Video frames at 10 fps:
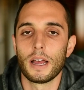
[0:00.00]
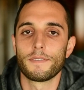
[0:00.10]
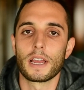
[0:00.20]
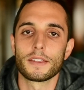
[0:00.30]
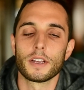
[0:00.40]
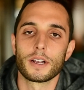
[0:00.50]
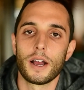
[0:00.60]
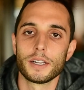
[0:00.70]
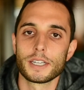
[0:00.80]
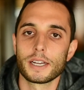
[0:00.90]
I've got their
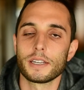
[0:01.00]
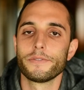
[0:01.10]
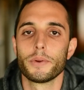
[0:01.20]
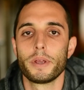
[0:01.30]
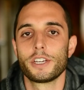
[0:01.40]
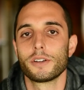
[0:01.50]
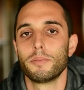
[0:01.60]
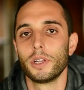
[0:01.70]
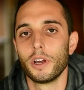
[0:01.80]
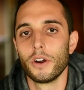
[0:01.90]
contact information
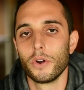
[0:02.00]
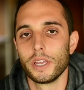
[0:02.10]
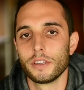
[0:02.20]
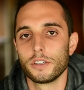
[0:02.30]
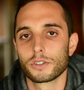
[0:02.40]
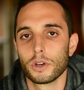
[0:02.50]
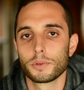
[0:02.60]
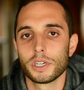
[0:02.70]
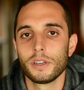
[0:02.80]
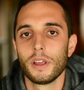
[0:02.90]
below in the
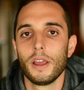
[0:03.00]
description,